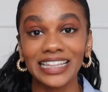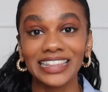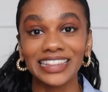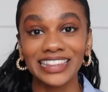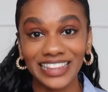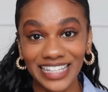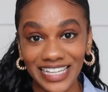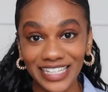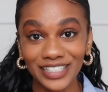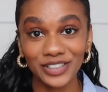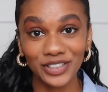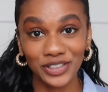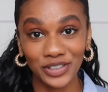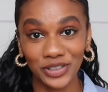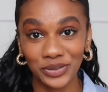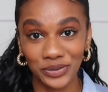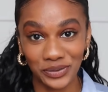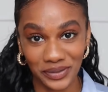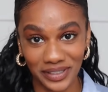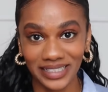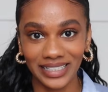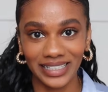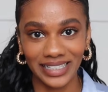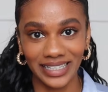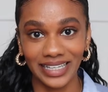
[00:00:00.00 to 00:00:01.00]

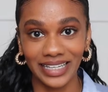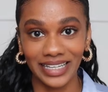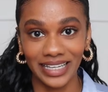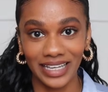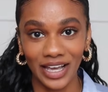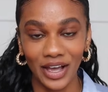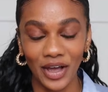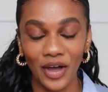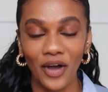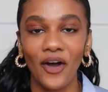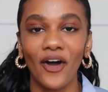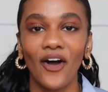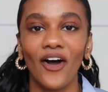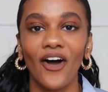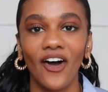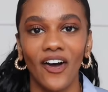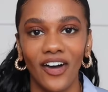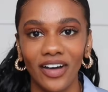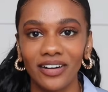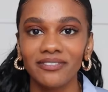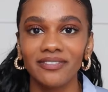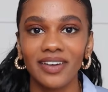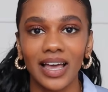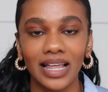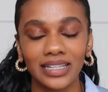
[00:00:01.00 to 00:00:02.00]
Literally,
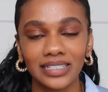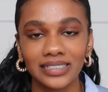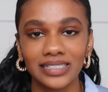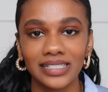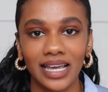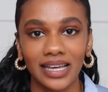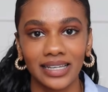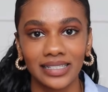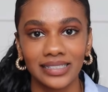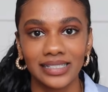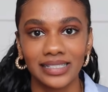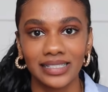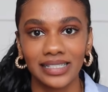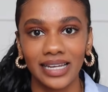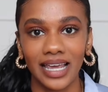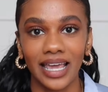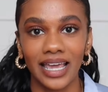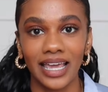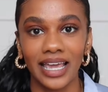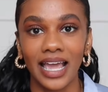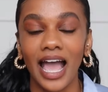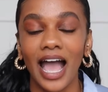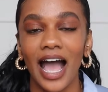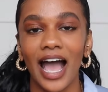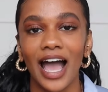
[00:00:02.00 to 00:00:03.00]
on Valentine's
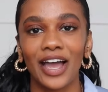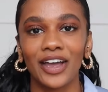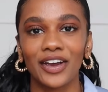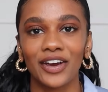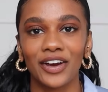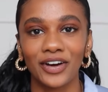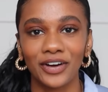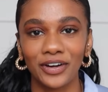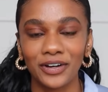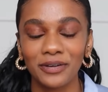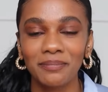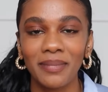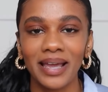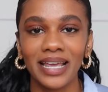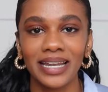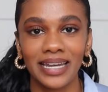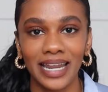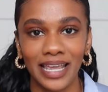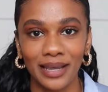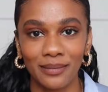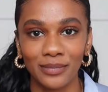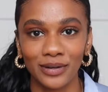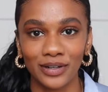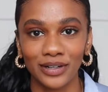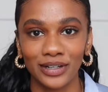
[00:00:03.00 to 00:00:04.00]
Day, I heard my
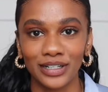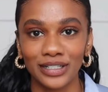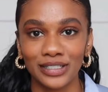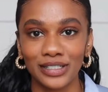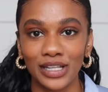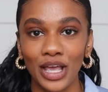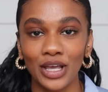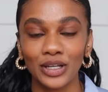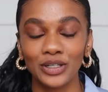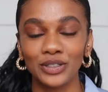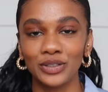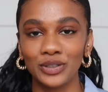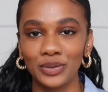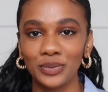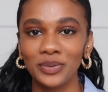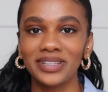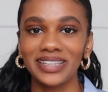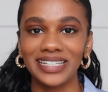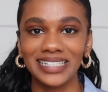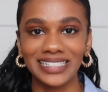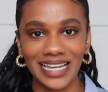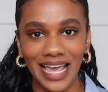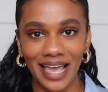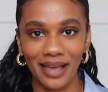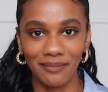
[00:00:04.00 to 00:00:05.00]
neighbors
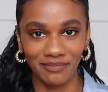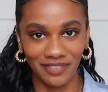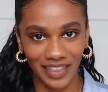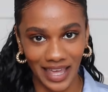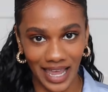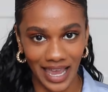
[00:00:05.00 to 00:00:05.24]
doing the damn